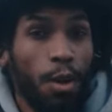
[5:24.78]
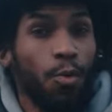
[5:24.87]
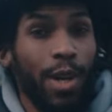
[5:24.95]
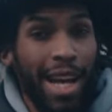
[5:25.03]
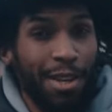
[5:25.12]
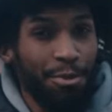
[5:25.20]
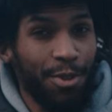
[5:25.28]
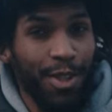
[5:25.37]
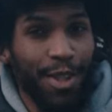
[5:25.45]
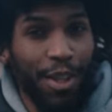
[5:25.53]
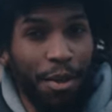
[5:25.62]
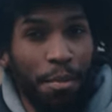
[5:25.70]
when I use the
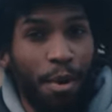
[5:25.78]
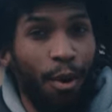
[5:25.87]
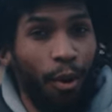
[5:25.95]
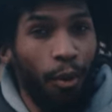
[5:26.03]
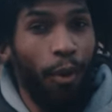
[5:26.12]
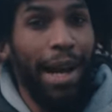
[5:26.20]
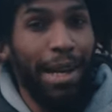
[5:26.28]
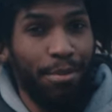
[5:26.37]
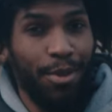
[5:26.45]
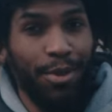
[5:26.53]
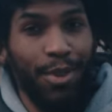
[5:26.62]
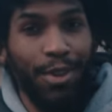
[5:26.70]
term white
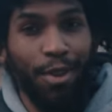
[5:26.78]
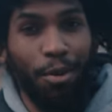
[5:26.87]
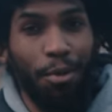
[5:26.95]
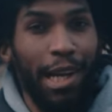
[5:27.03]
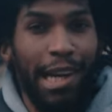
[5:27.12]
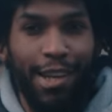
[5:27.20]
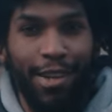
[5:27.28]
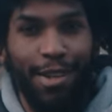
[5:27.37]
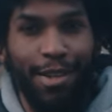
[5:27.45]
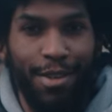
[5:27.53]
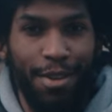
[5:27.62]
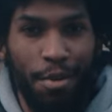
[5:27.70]
music, or when I hear
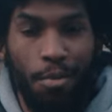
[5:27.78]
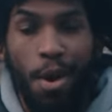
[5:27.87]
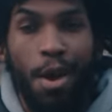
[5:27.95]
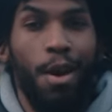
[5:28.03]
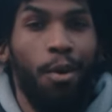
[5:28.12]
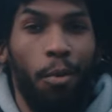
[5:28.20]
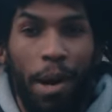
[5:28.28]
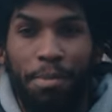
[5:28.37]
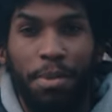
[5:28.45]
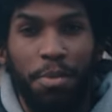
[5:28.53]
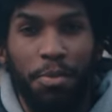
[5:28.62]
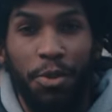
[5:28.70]
the term white
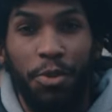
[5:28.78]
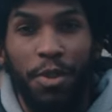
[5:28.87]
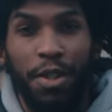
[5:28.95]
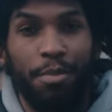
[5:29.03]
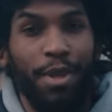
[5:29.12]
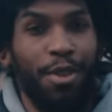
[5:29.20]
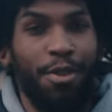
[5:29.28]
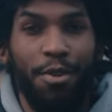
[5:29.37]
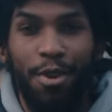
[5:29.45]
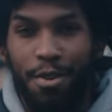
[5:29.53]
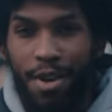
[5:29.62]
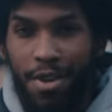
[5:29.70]
people music being
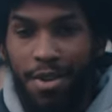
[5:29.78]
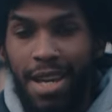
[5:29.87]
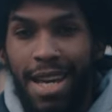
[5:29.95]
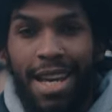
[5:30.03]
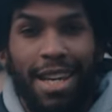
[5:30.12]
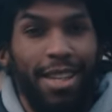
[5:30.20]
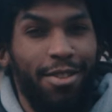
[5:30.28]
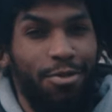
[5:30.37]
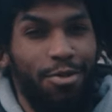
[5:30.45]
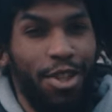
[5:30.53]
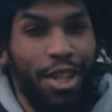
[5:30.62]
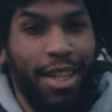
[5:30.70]
thrown around, it's
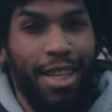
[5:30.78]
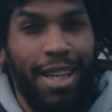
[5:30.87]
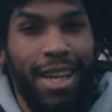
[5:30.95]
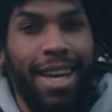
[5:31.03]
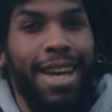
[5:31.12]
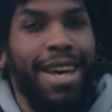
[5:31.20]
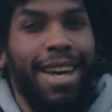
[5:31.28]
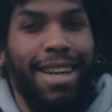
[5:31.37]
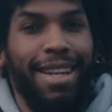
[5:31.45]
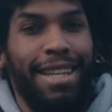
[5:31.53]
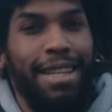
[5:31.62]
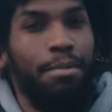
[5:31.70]
usually
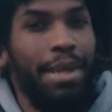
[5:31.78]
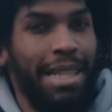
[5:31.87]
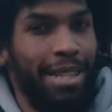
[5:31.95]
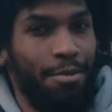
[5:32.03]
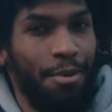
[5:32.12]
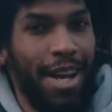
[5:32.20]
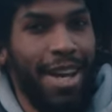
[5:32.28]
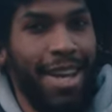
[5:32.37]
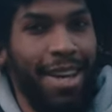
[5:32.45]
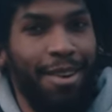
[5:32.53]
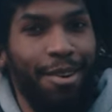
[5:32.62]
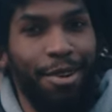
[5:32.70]
in a demeaning
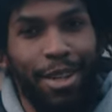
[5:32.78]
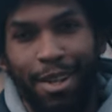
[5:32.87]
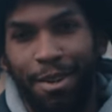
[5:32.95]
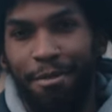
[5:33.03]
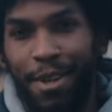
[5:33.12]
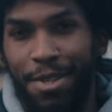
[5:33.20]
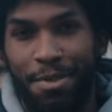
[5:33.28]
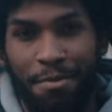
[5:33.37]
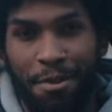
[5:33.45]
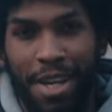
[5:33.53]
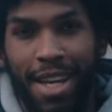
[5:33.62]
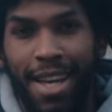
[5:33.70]
way or in an offensive
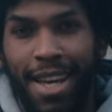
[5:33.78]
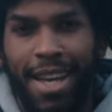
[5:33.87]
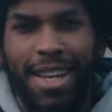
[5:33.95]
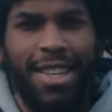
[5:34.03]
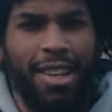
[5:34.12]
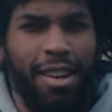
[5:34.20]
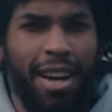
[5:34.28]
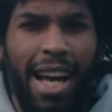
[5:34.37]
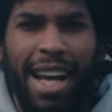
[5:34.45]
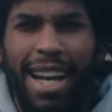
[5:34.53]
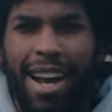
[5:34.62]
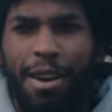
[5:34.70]
way. So
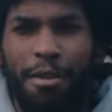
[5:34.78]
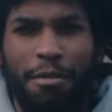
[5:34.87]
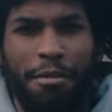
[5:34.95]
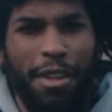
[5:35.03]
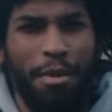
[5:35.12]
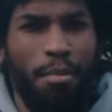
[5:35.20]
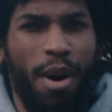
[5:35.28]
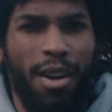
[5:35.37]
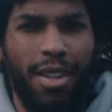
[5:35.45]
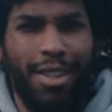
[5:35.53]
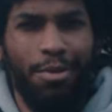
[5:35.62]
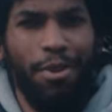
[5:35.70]
I kind of feel
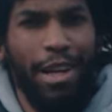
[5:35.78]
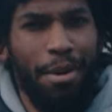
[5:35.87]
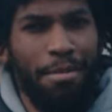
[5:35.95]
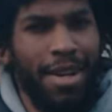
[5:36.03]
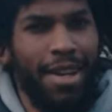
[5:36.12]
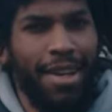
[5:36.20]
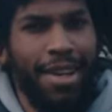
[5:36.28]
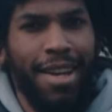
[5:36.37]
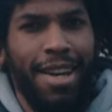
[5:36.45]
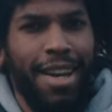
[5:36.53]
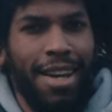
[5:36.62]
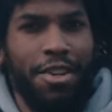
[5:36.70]
mocked when I'm
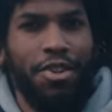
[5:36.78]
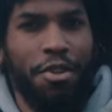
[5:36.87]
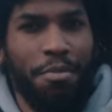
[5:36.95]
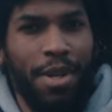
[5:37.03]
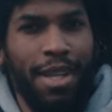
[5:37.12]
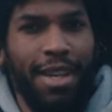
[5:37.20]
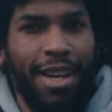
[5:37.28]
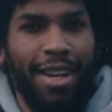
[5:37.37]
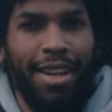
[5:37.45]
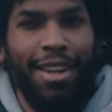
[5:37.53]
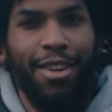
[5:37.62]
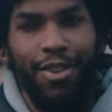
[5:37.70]
here in Germany and
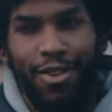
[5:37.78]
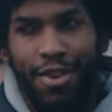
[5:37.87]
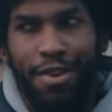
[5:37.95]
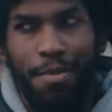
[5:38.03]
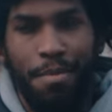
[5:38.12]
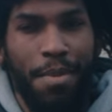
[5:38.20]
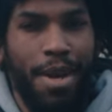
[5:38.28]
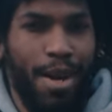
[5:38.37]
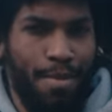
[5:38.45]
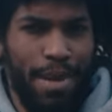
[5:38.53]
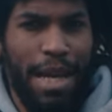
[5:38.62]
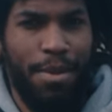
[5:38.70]
I hear the term
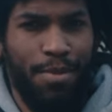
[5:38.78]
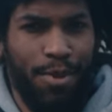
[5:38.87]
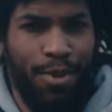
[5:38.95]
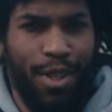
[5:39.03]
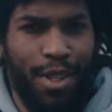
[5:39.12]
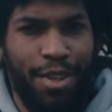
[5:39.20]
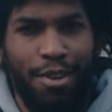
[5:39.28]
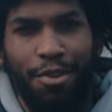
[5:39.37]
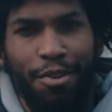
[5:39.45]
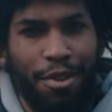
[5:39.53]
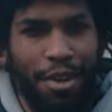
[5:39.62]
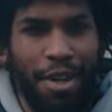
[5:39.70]
black music
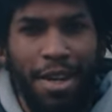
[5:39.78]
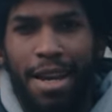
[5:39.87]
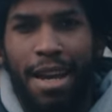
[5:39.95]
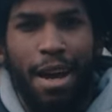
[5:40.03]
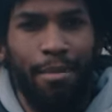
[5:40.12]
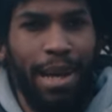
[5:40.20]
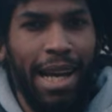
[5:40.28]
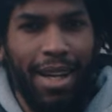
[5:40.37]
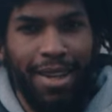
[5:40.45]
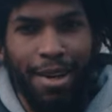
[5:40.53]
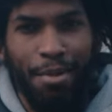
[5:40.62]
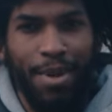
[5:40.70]
or a black
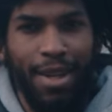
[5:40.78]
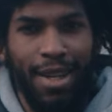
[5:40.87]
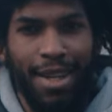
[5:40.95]
club.